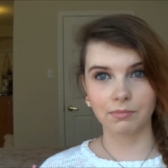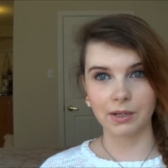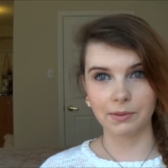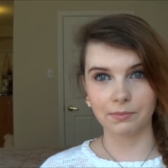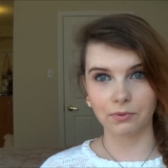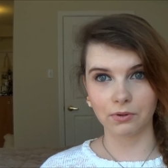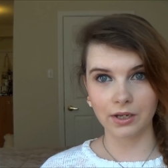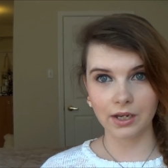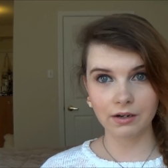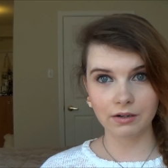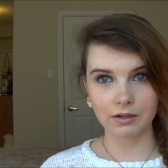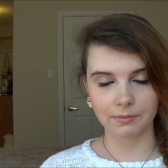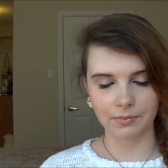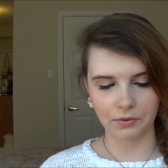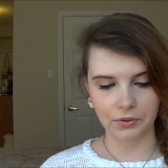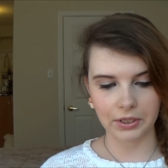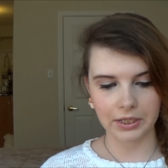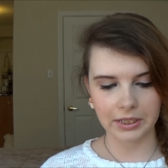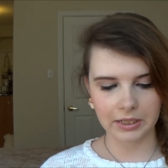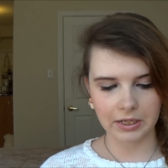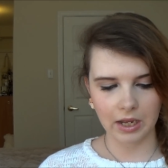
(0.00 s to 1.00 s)
people hear
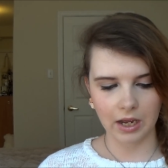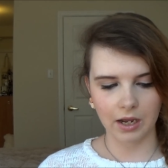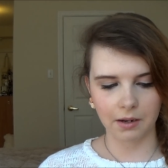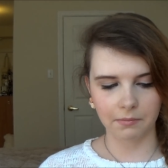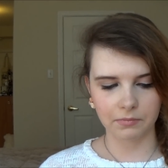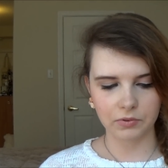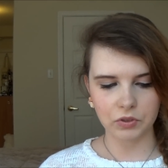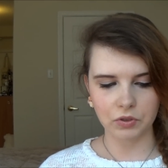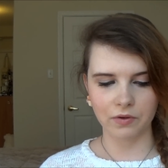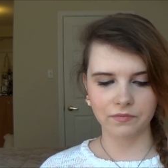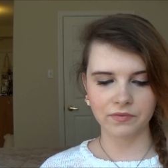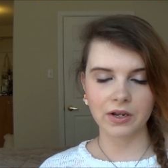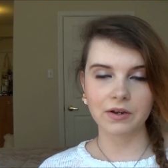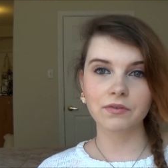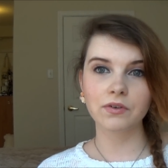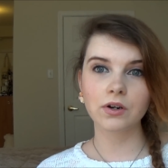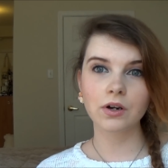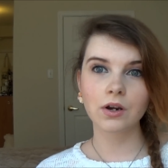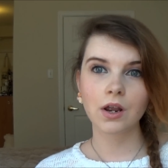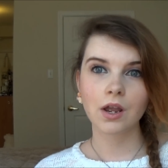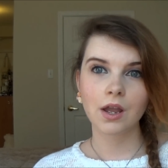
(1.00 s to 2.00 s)
about it. Um, so I've
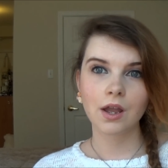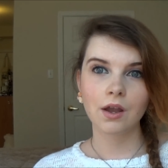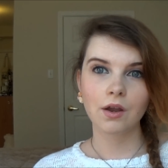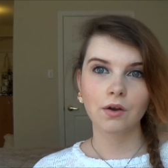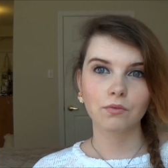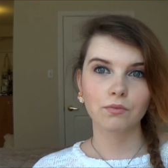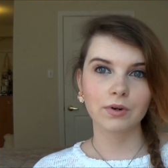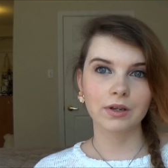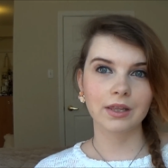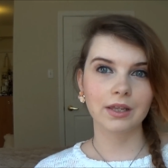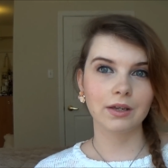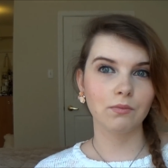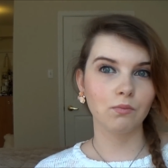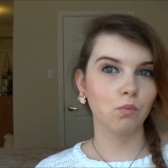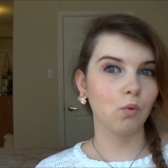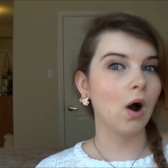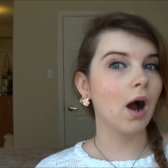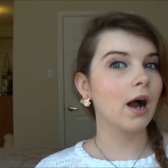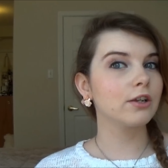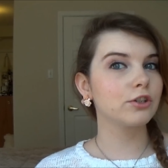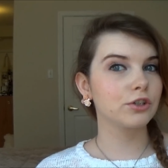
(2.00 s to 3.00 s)
never really
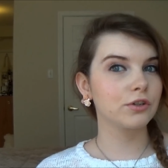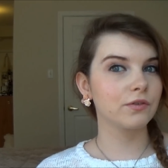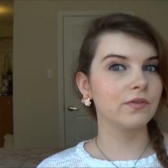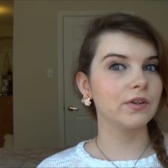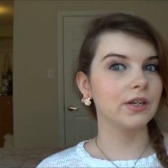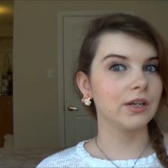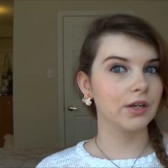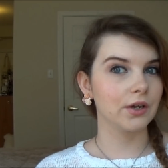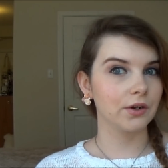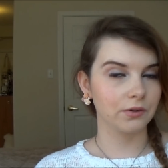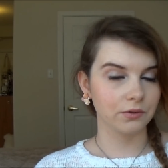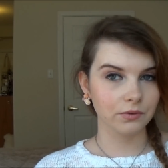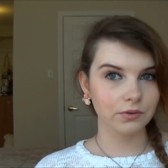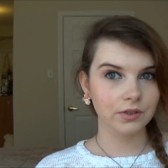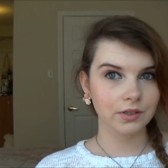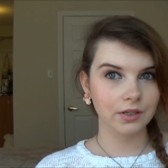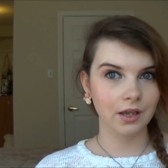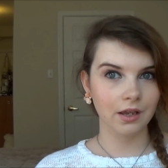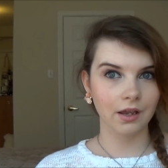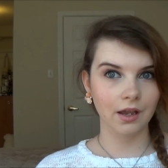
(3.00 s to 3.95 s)
watched videos